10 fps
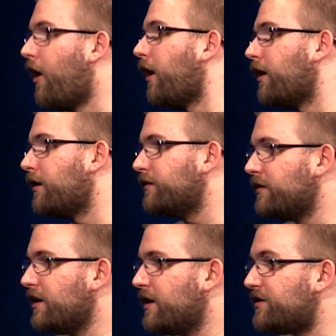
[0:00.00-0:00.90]
are
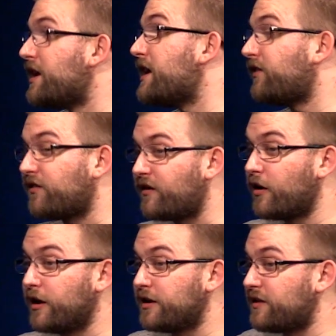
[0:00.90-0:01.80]
than
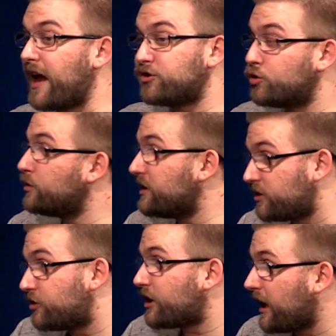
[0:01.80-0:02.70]
necessarily that you need
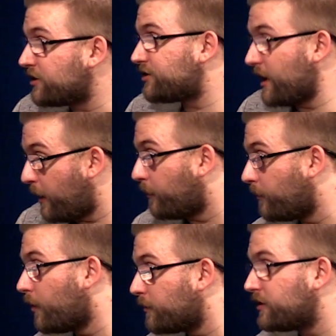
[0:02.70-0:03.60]
to change
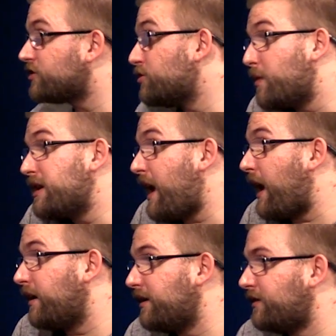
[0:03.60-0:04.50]
them. Yeah. Because you might not